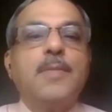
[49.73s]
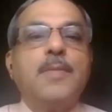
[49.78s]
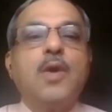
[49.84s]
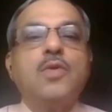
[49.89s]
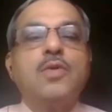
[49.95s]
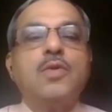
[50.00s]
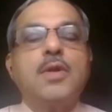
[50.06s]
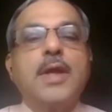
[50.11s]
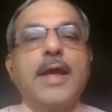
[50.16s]

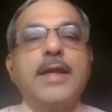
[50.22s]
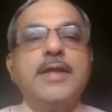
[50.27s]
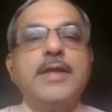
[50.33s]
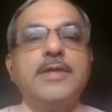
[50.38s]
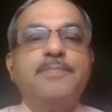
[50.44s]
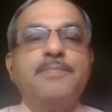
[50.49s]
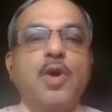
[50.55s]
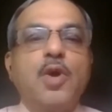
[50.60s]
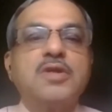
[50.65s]
about an
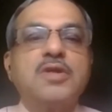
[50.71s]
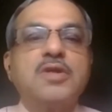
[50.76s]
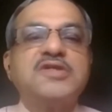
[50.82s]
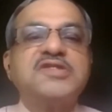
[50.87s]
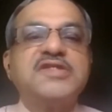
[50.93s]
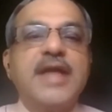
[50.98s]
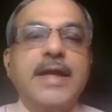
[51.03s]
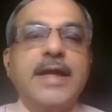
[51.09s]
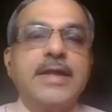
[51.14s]

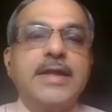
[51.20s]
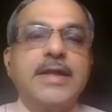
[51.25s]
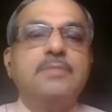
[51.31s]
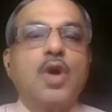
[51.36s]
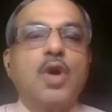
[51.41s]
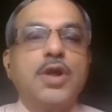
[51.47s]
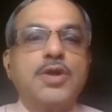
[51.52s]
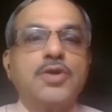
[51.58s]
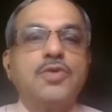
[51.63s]
important statin
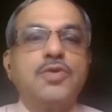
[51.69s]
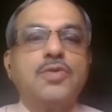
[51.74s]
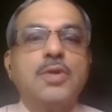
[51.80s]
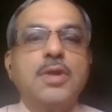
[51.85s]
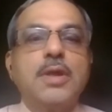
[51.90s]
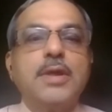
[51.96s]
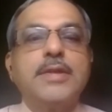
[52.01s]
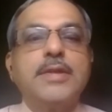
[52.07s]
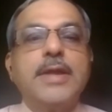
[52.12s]

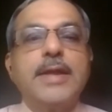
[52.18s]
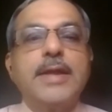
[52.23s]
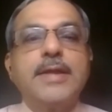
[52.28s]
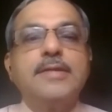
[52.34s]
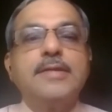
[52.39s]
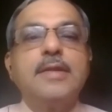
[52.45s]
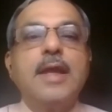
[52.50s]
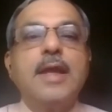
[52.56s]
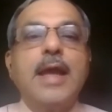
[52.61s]
molecule, that
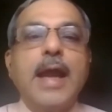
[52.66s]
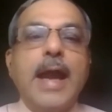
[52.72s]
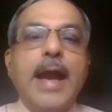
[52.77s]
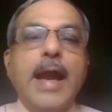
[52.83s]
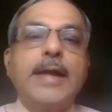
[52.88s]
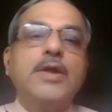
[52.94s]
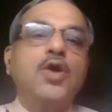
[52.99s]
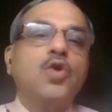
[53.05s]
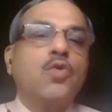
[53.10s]
is
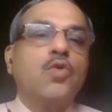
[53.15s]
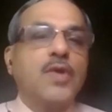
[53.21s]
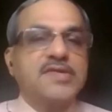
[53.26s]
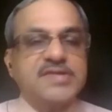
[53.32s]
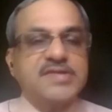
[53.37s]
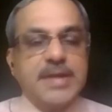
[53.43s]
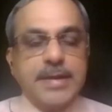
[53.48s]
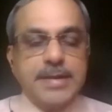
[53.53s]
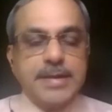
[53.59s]

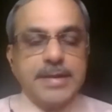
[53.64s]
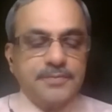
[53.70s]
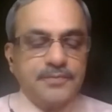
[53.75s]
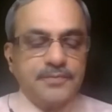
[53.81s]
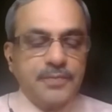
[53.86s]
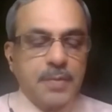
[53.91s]
atorvastatin.